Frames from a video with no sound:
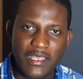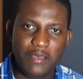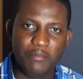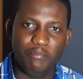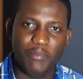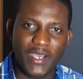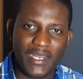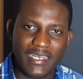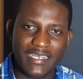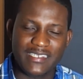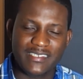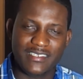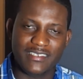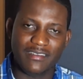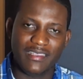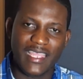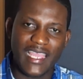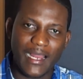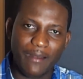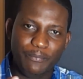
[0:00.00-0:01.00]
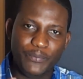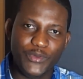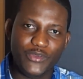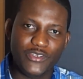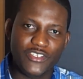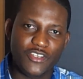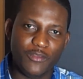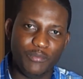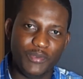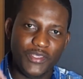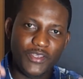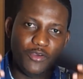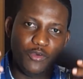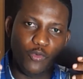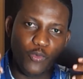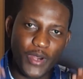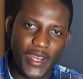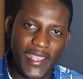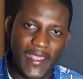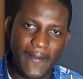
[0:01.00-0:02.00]
But it's to help you to be
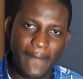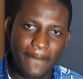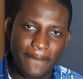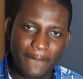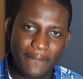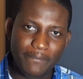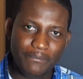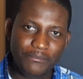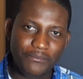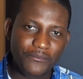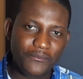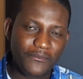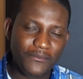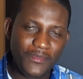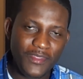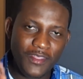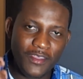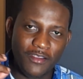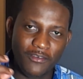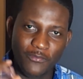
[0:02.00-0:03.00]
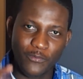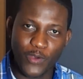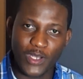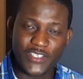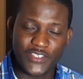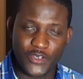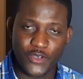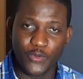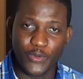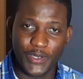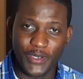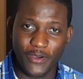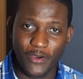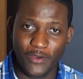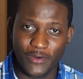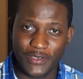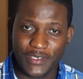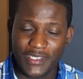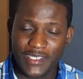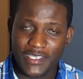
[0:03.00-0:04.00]
aware of what's going
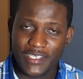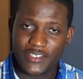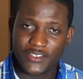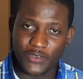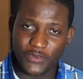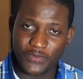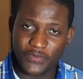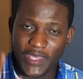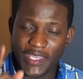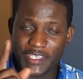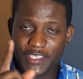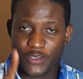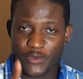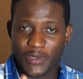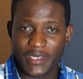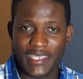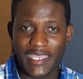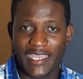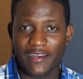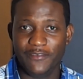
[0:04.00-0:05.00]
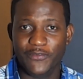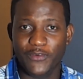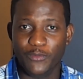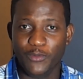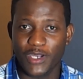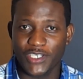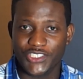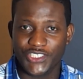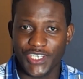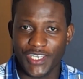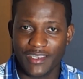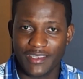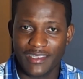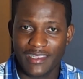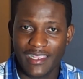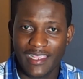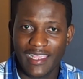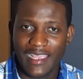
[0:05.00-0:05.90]
on. So thank you again for watching.